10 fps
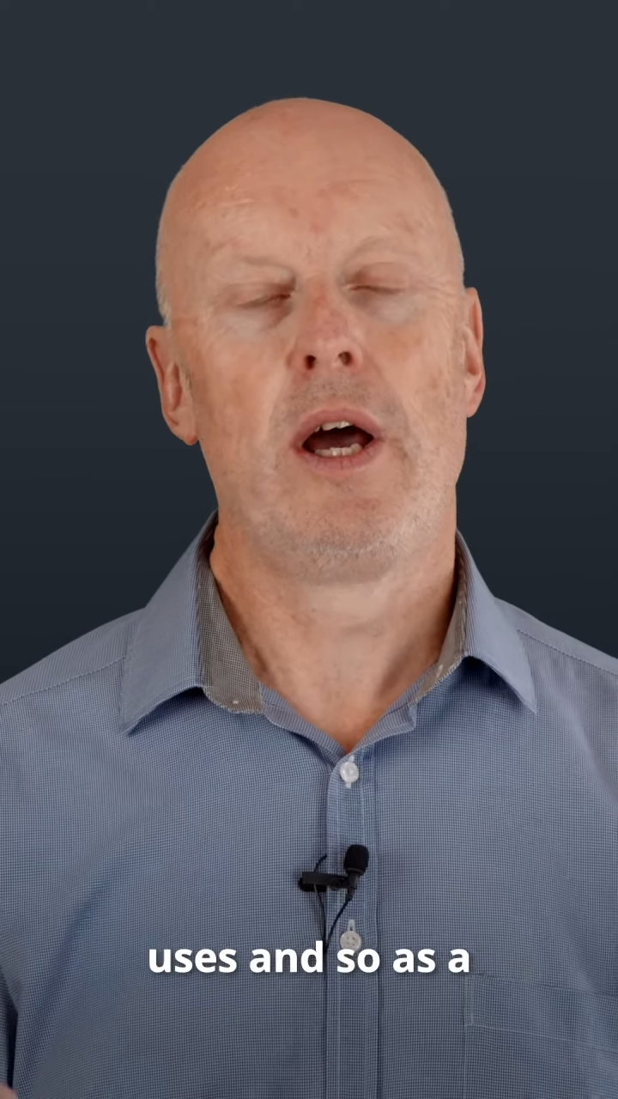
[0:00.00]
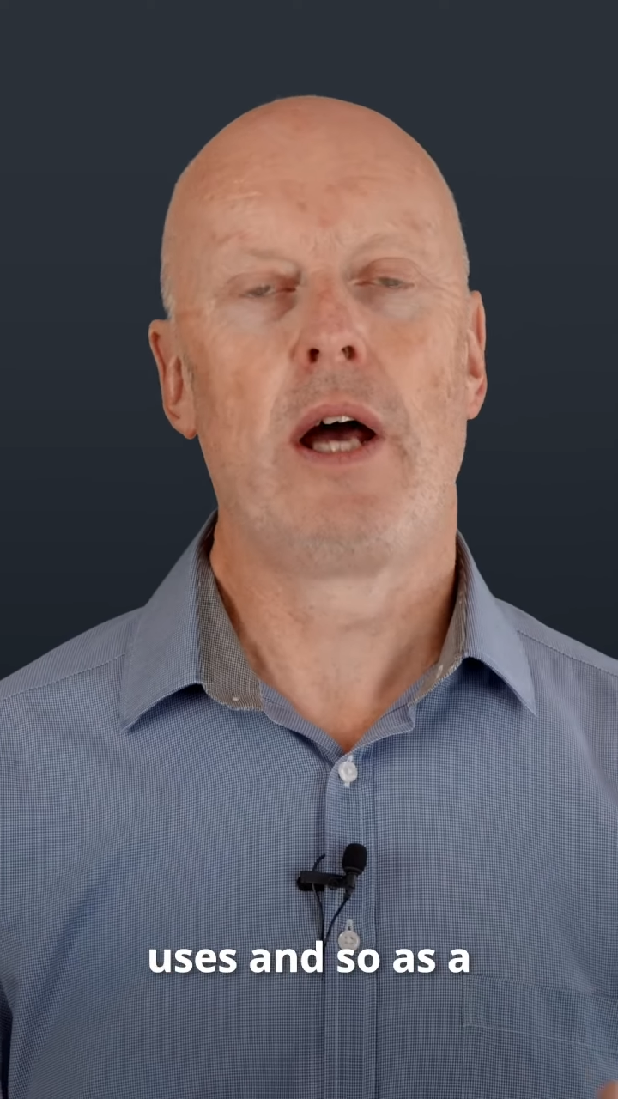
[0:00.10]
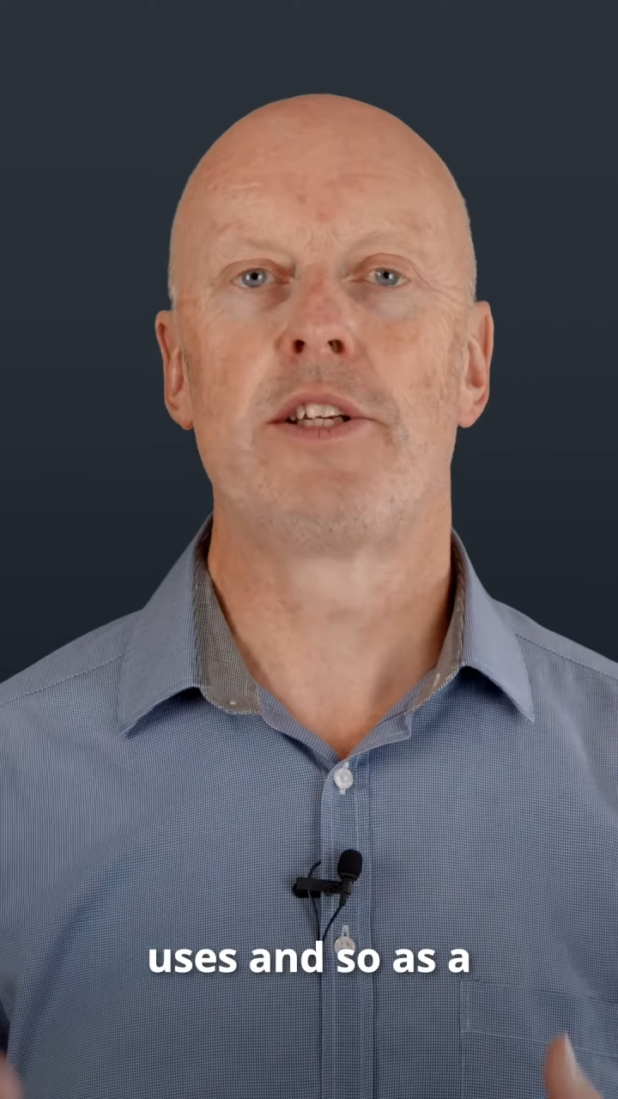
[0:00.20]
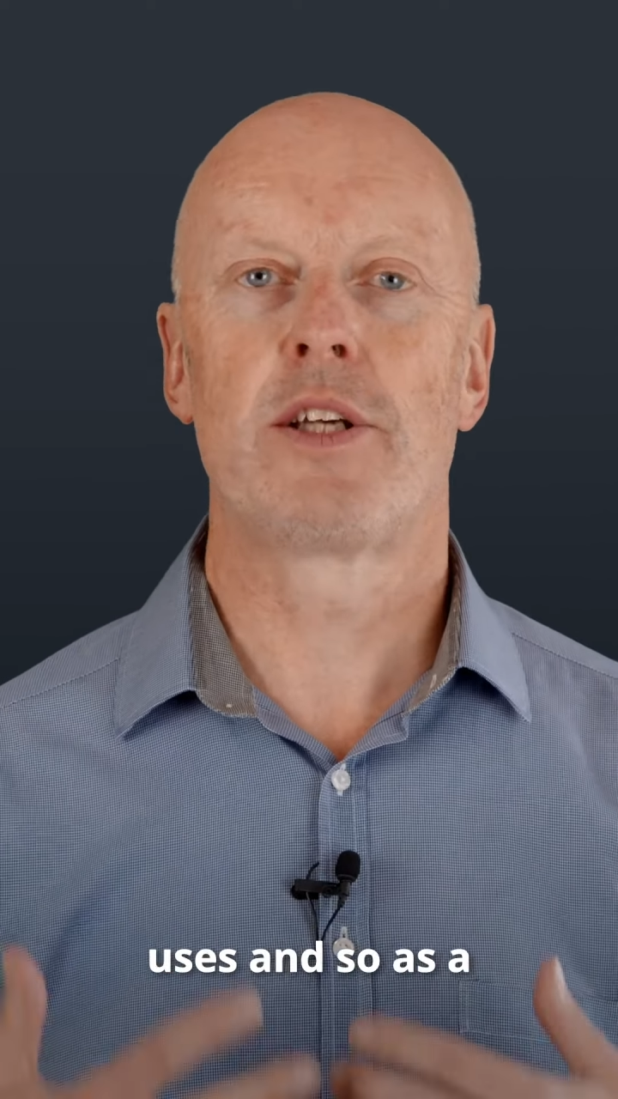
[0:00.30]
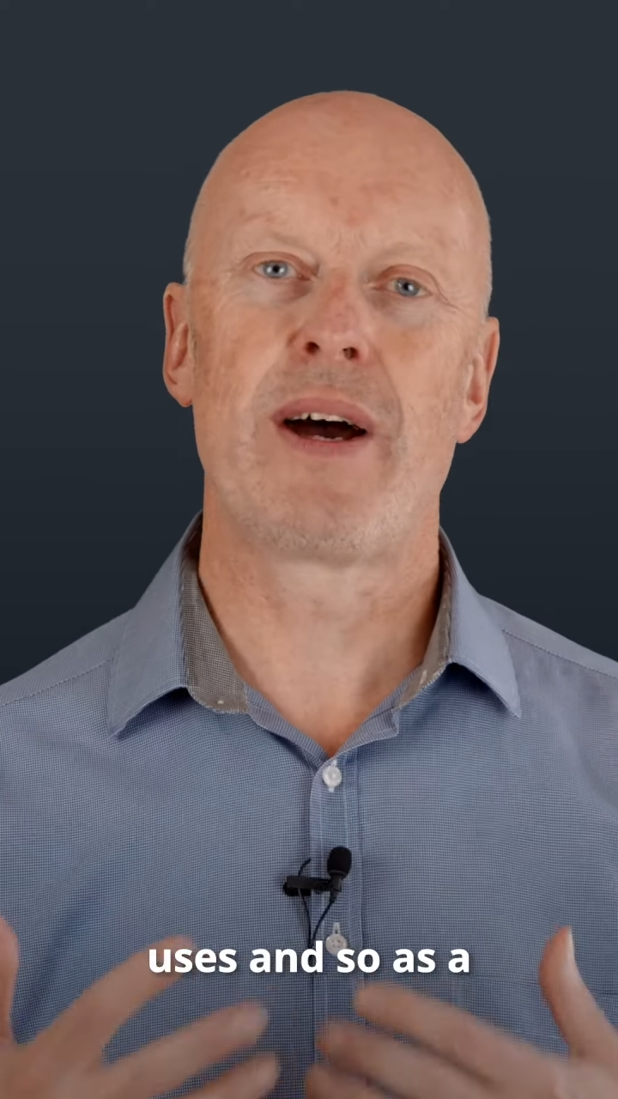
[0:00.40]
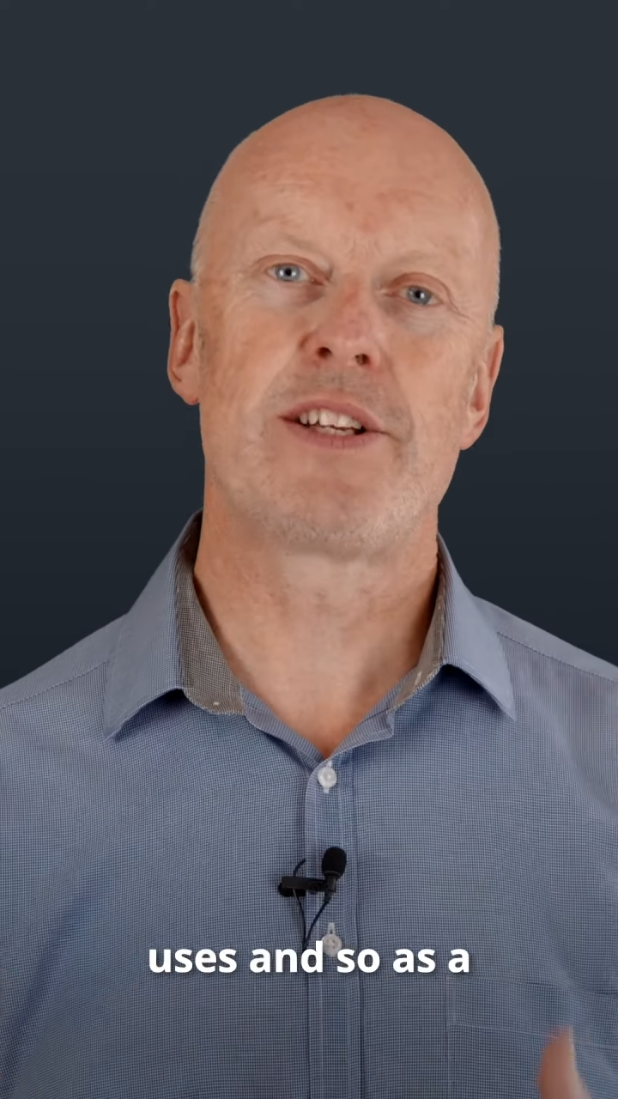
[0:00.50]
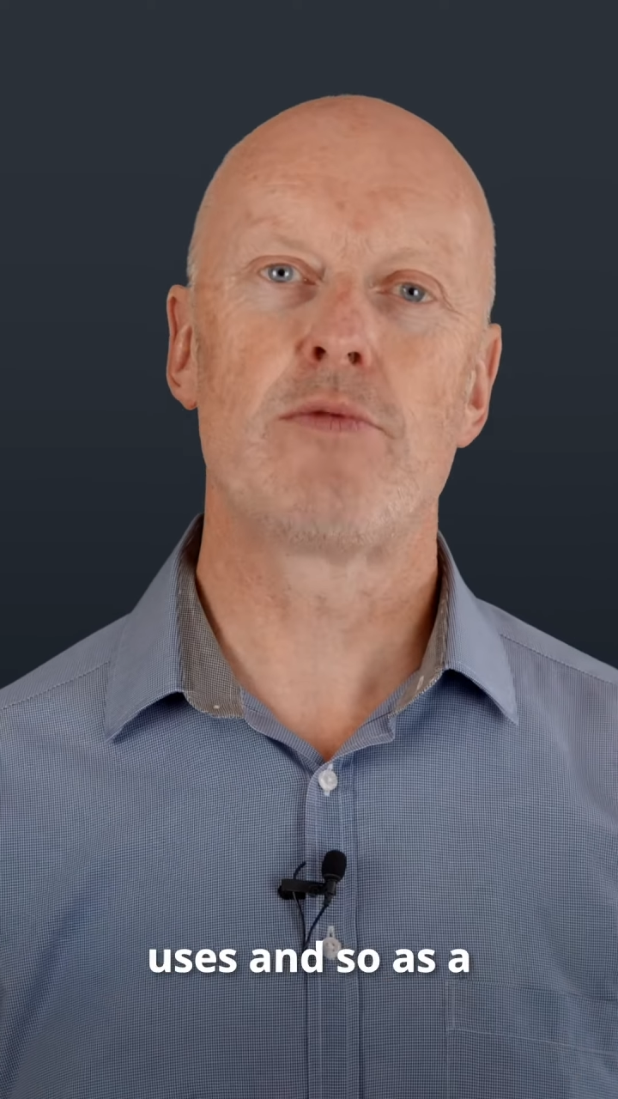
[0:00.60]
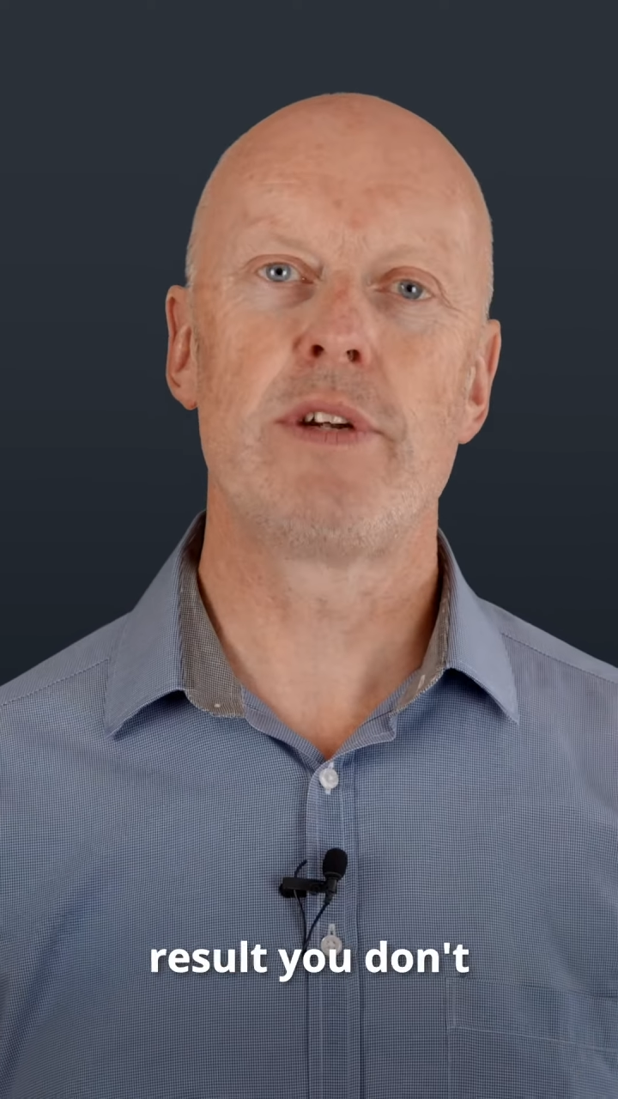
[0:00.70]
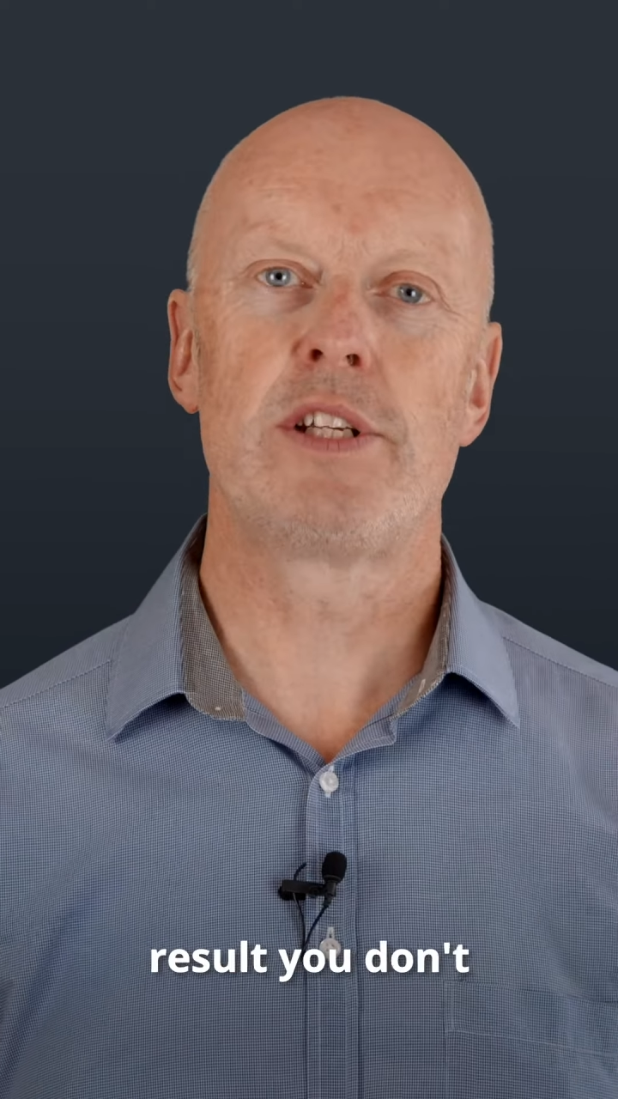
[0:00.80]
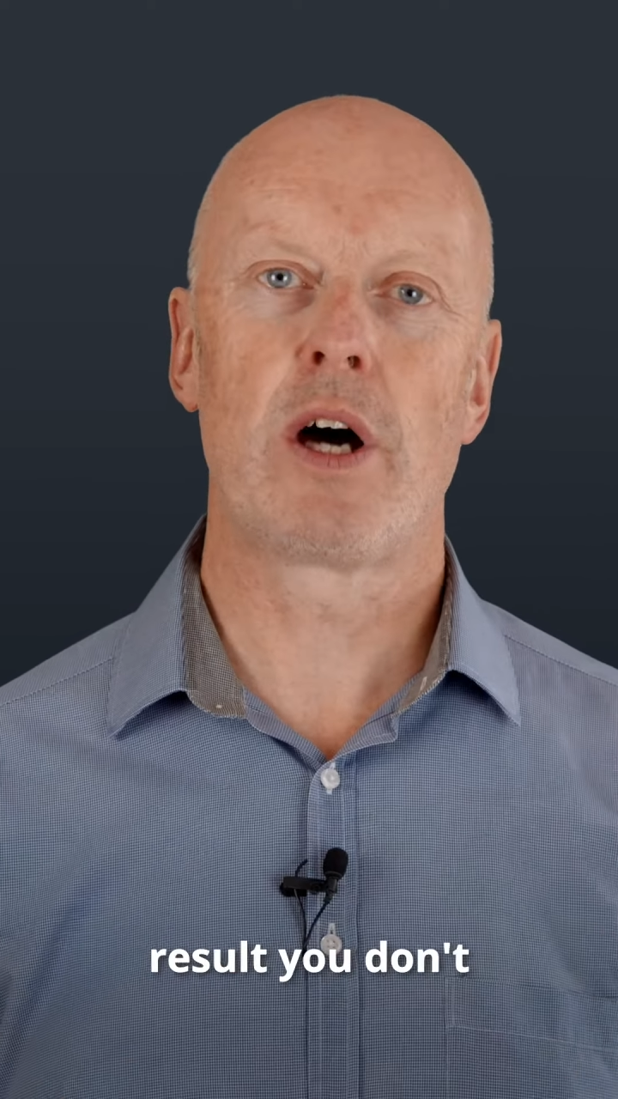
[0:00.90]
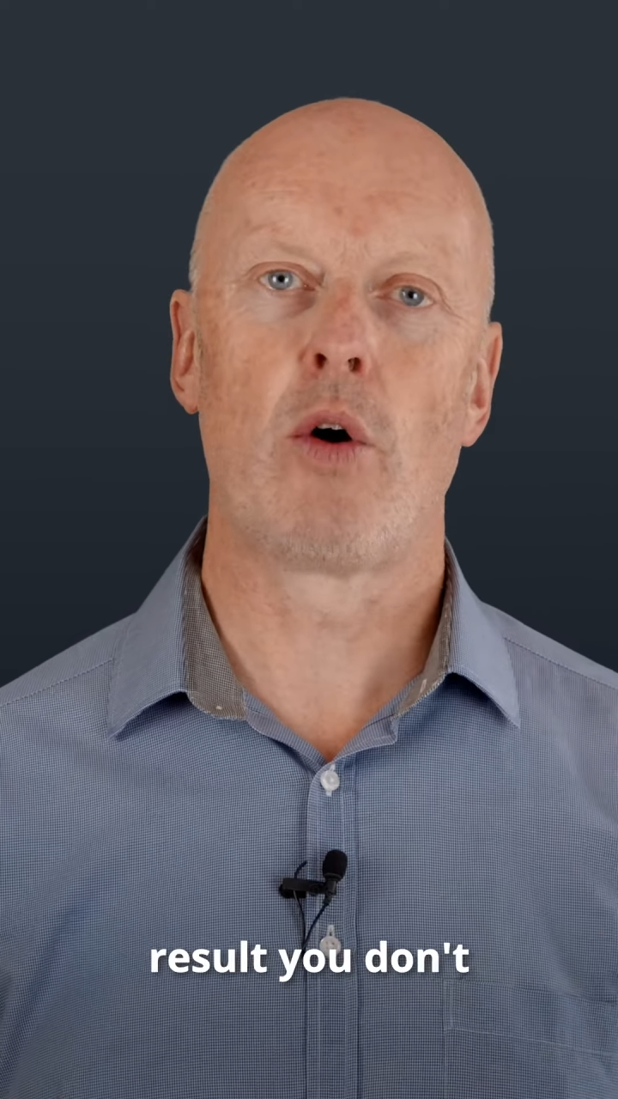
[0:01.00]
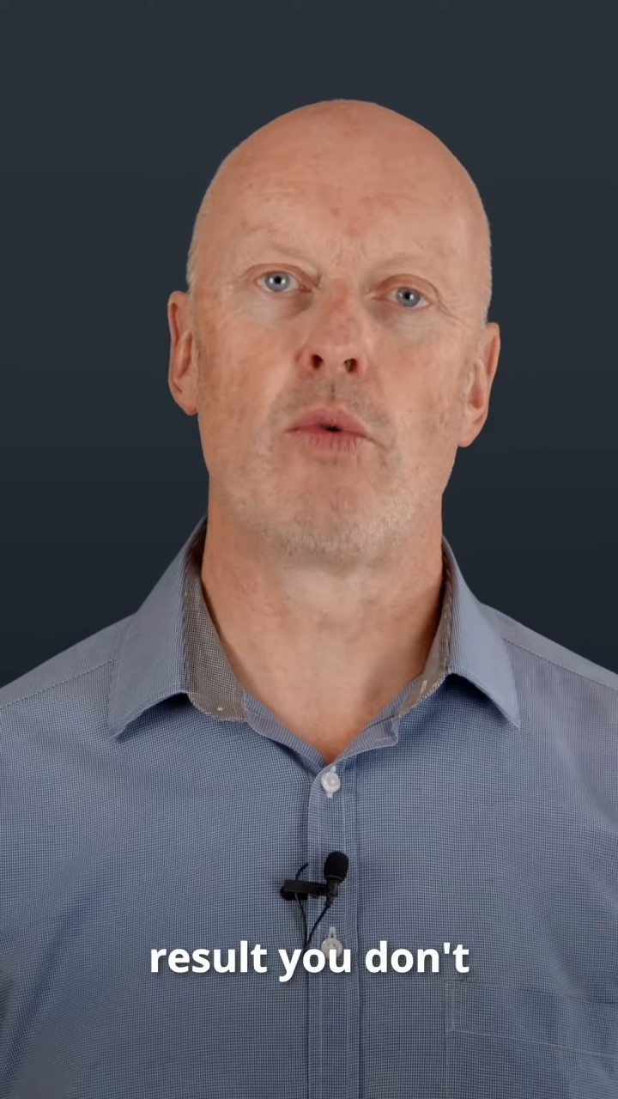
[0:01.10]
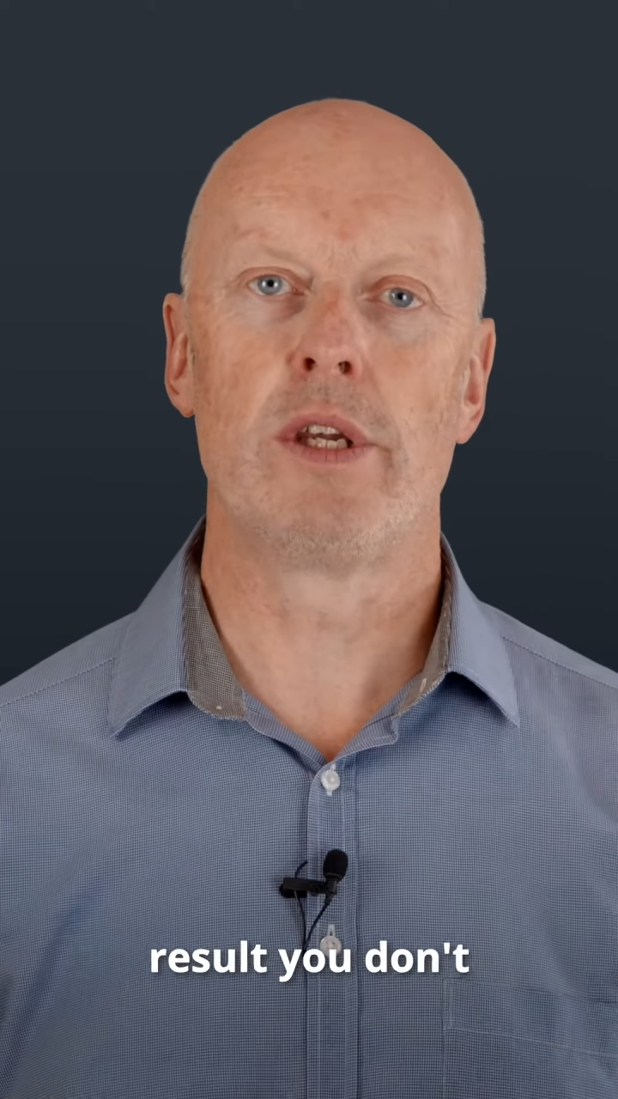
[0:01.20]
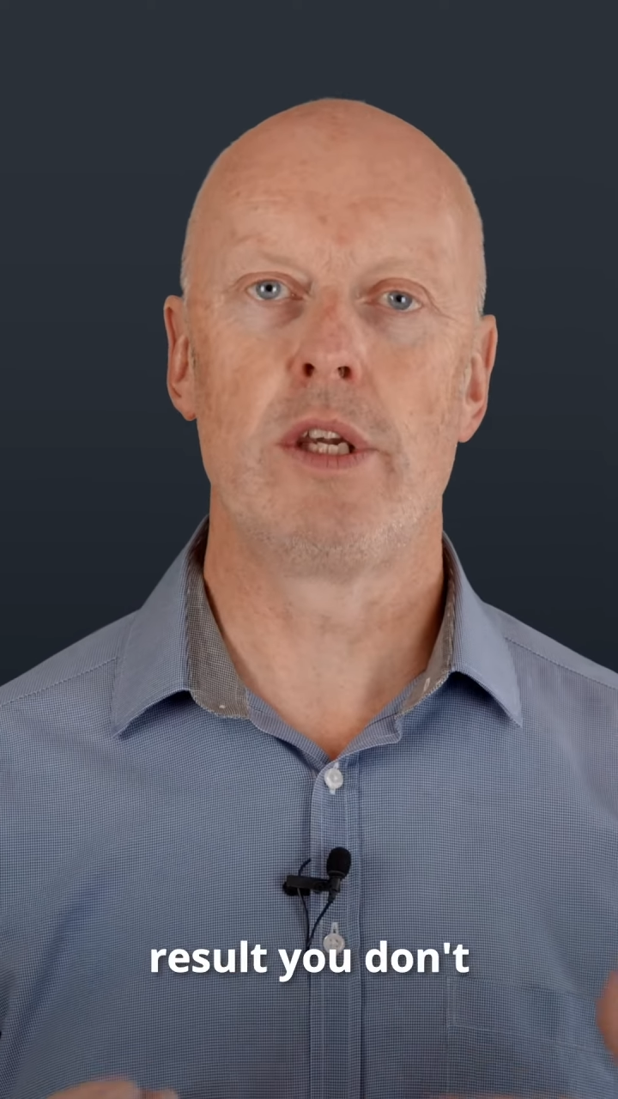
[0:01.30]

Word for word: And so as a result,